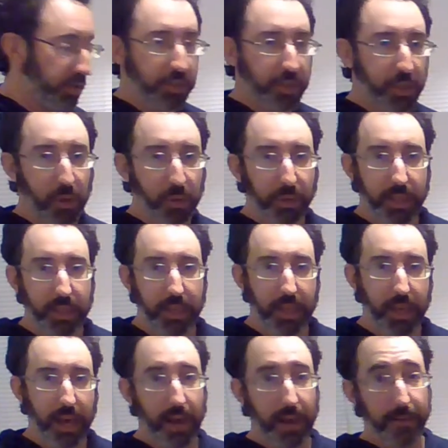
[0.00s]
slowly
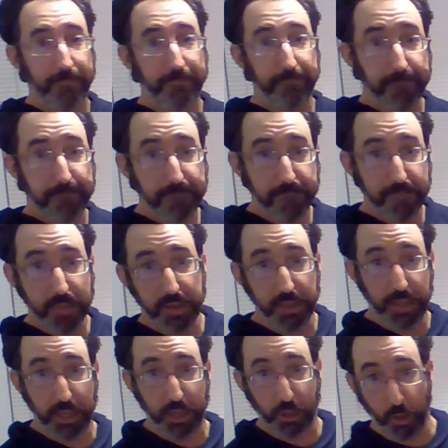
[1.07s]

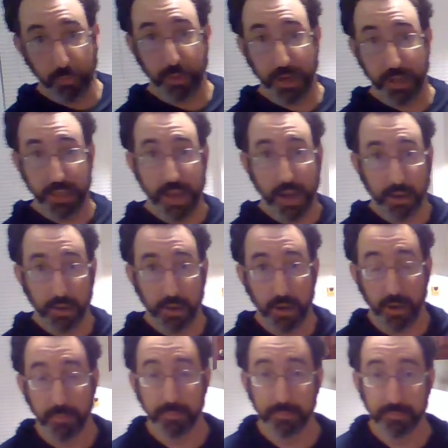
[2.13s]
incorporating the
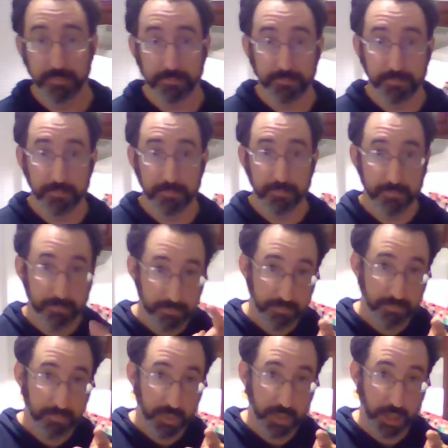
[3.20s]
alcohol.
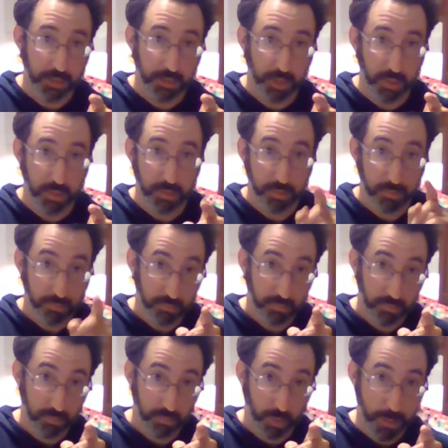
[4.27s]
Stay tuned.
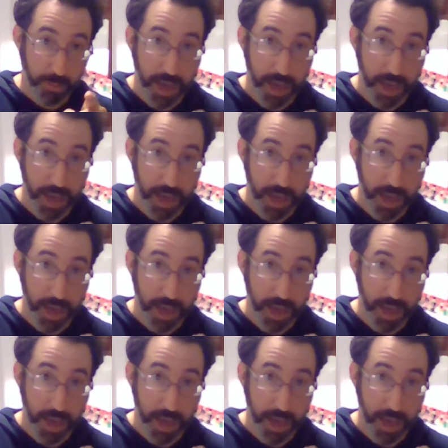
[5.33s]
We'll be